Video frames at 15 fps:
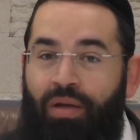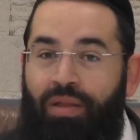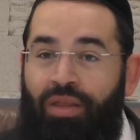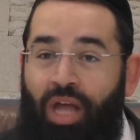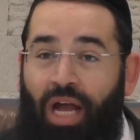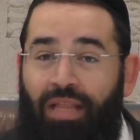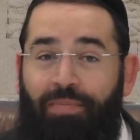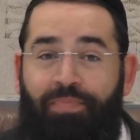
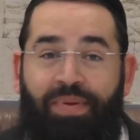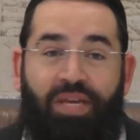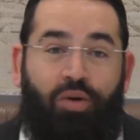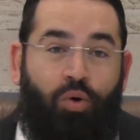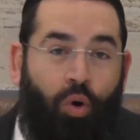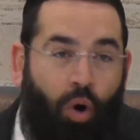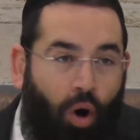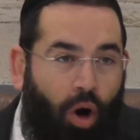not
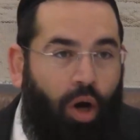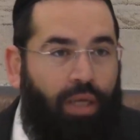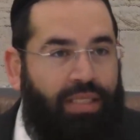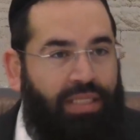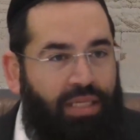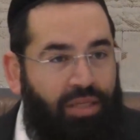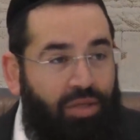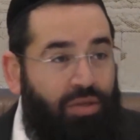
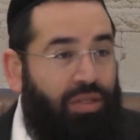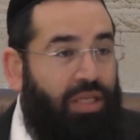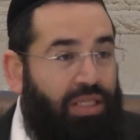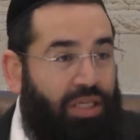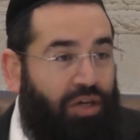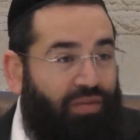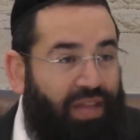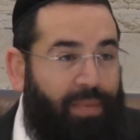because you
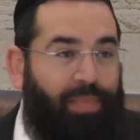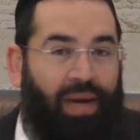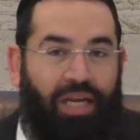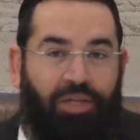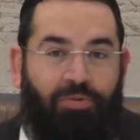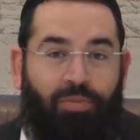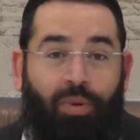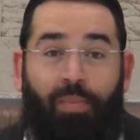deserve that
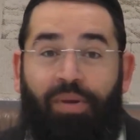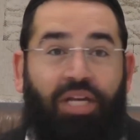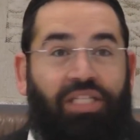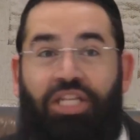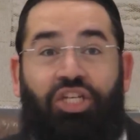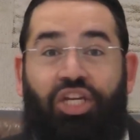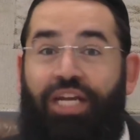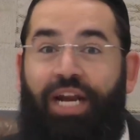punishment, but
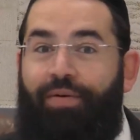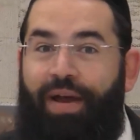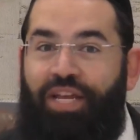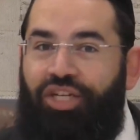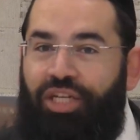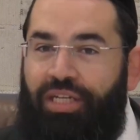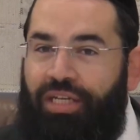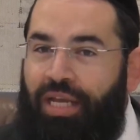because the
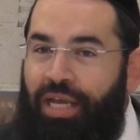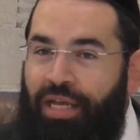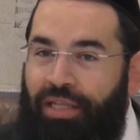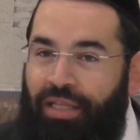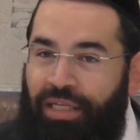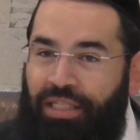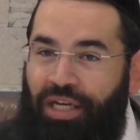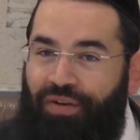generation
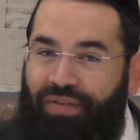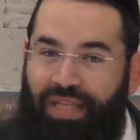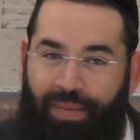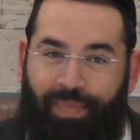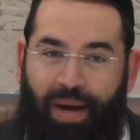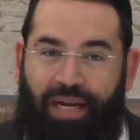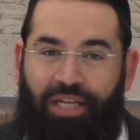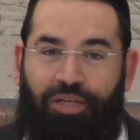deserves
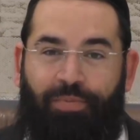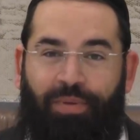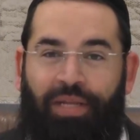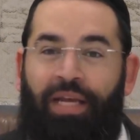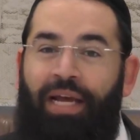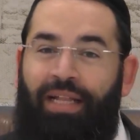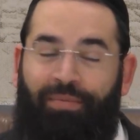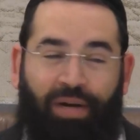that
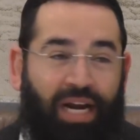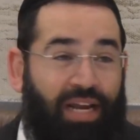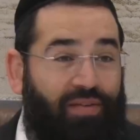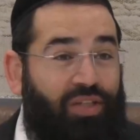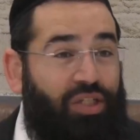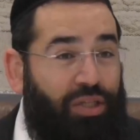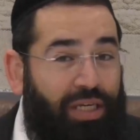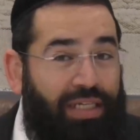punishment. And Gemara
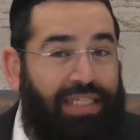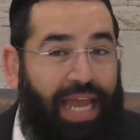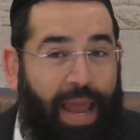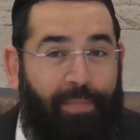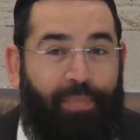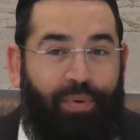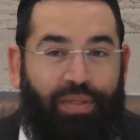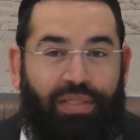gives two
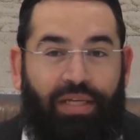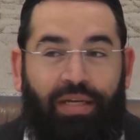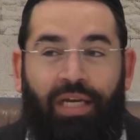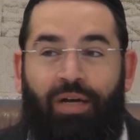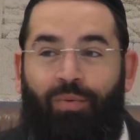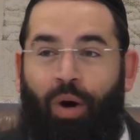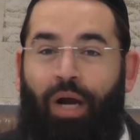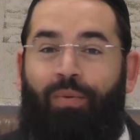examples.
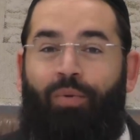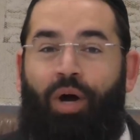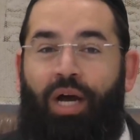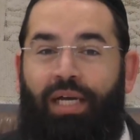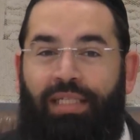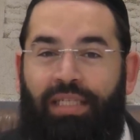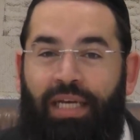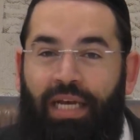One
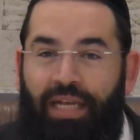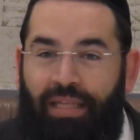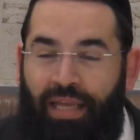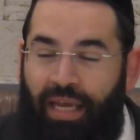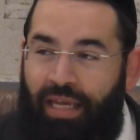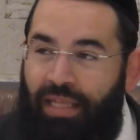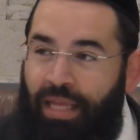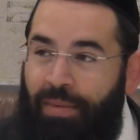was
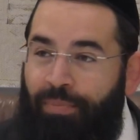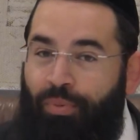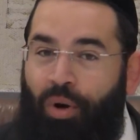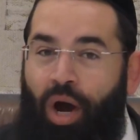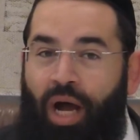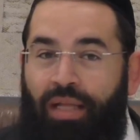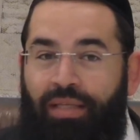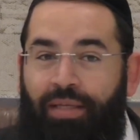they
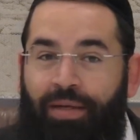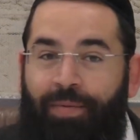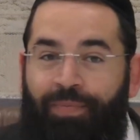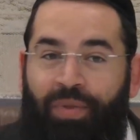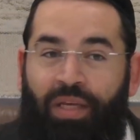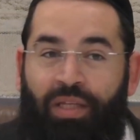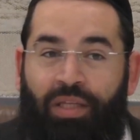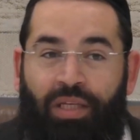brought
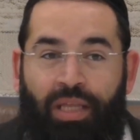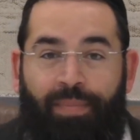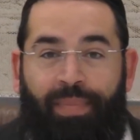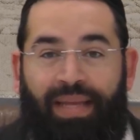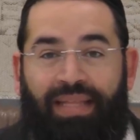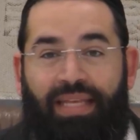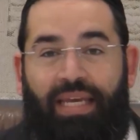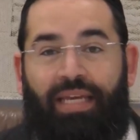to the
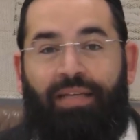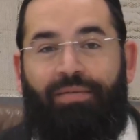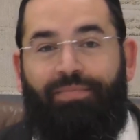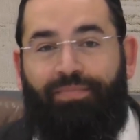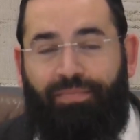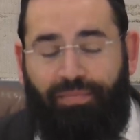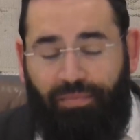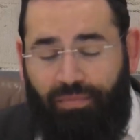
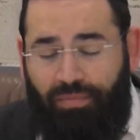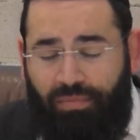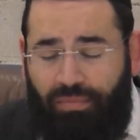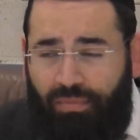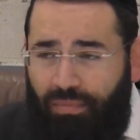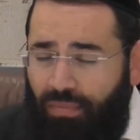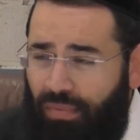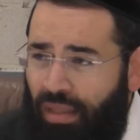bedin
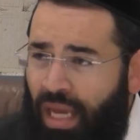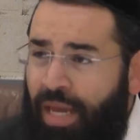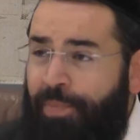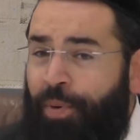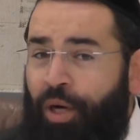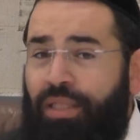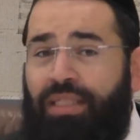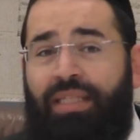a
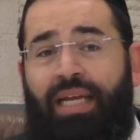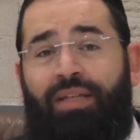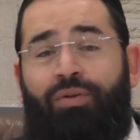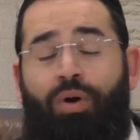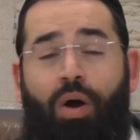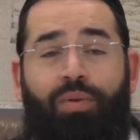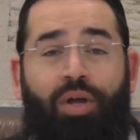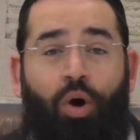person that
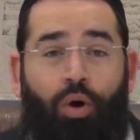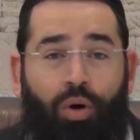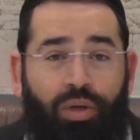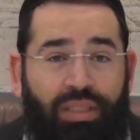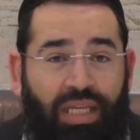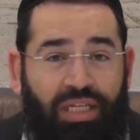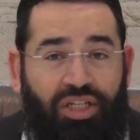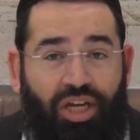rode the
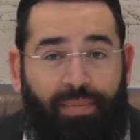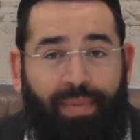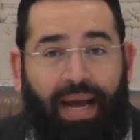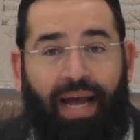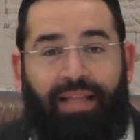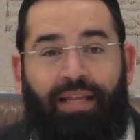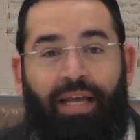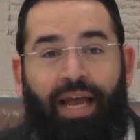horse on
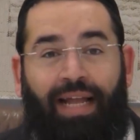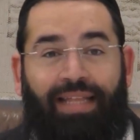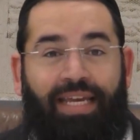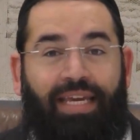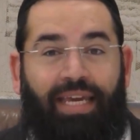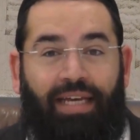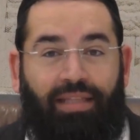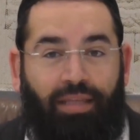Shabbat, and they
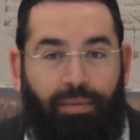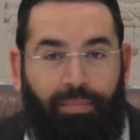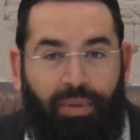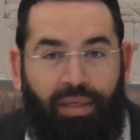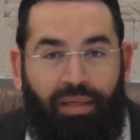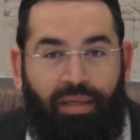killed him.